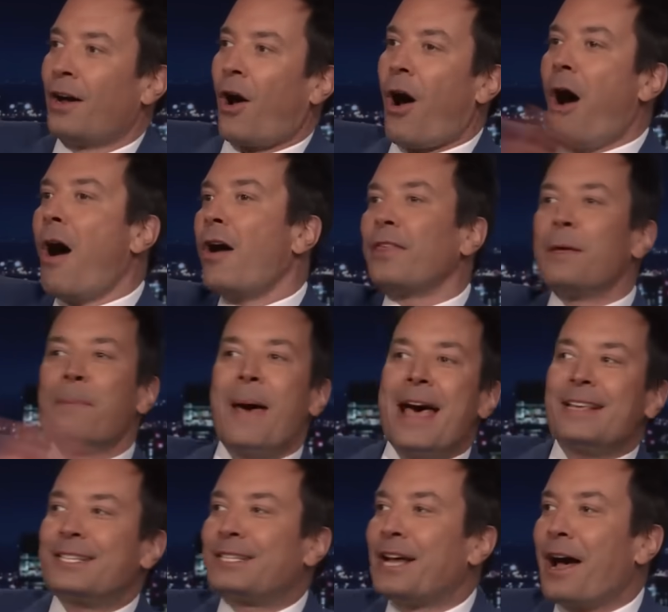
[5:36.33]
All the
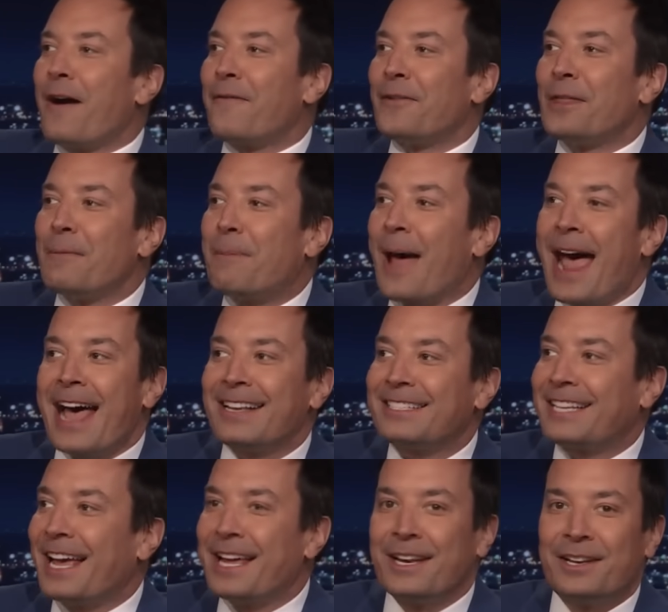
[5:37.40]
best stuff in the
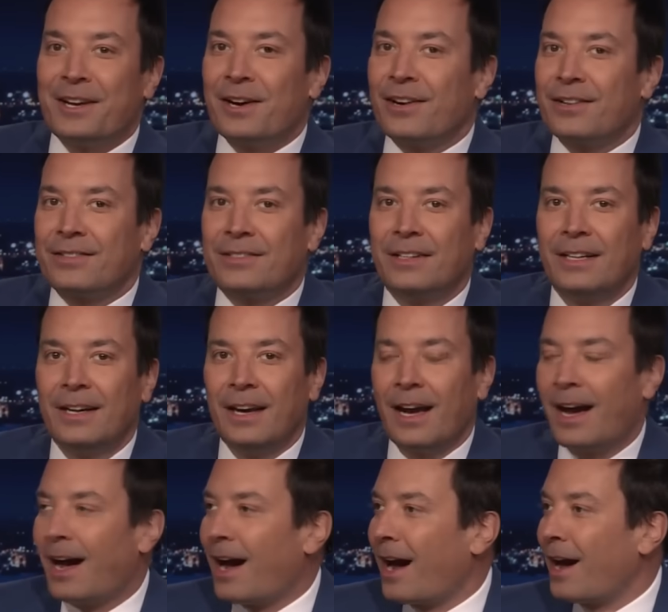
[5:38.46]
past 10 years.
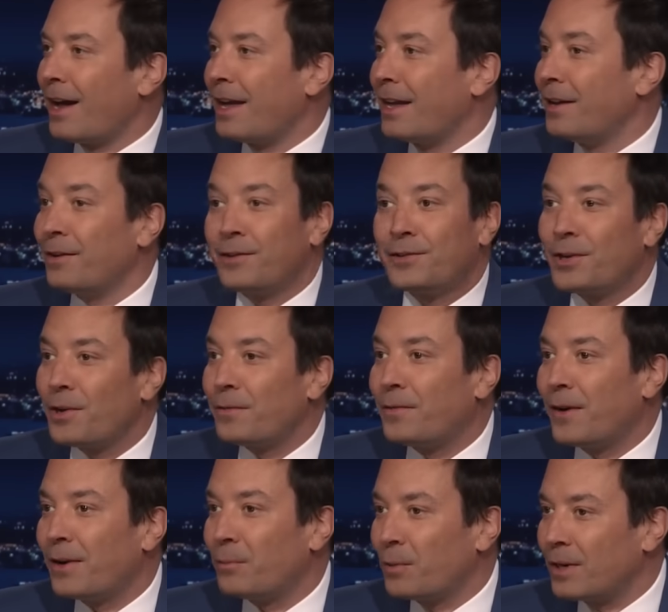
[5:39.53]
Uh, it is so
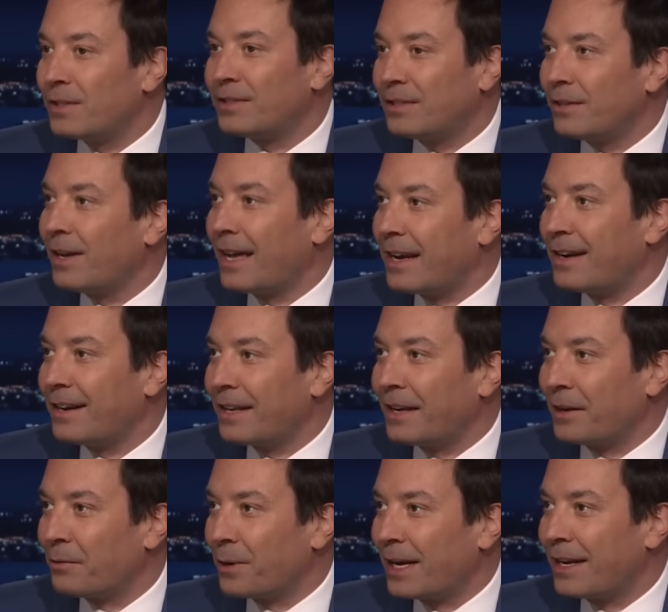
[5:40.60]
fun. We're still editing
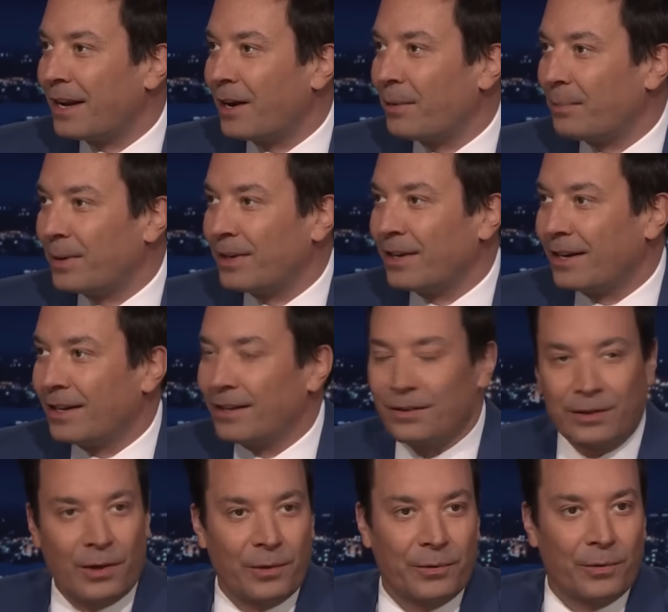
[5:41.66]
it right now, but uh,
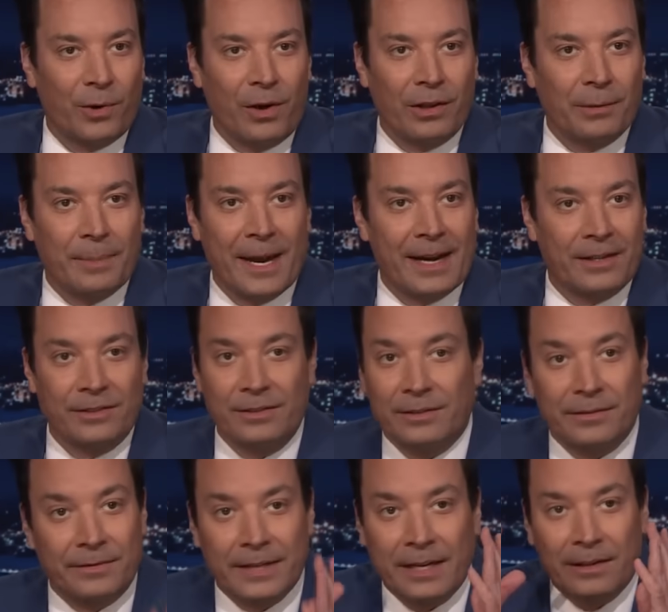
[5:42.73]
going through all the packages
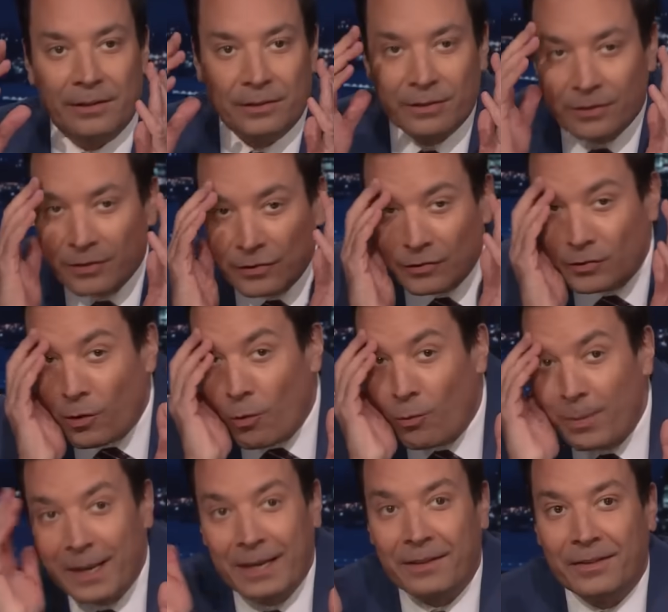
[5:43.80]
of 10 years. There's so
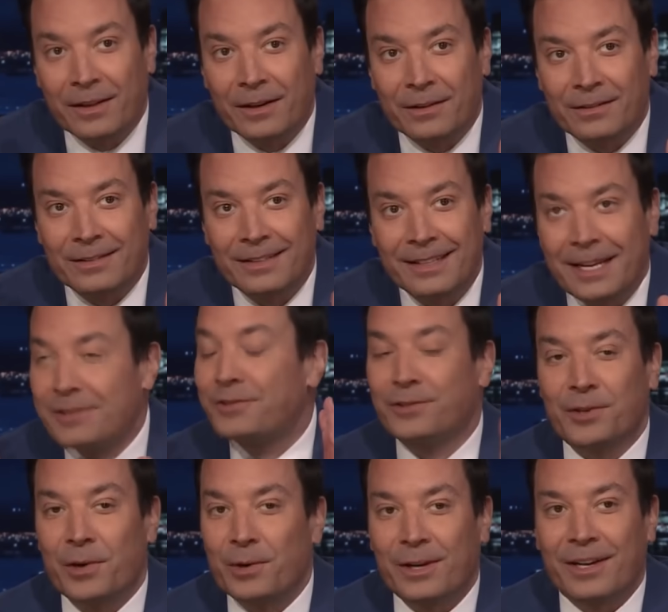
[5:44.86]
many things. It's
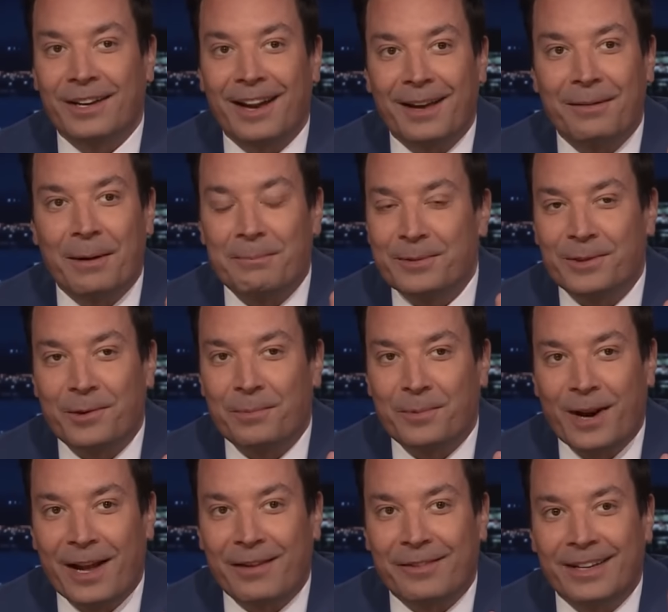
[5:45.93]
so good. I, am so
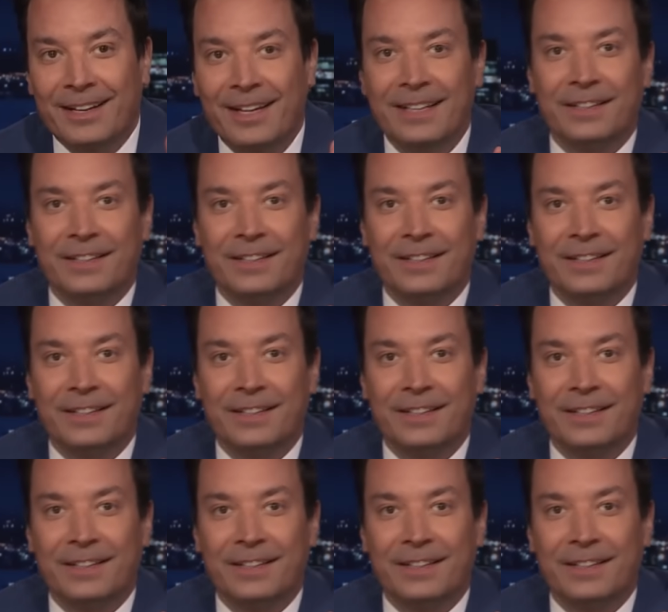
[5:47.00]
proud of it.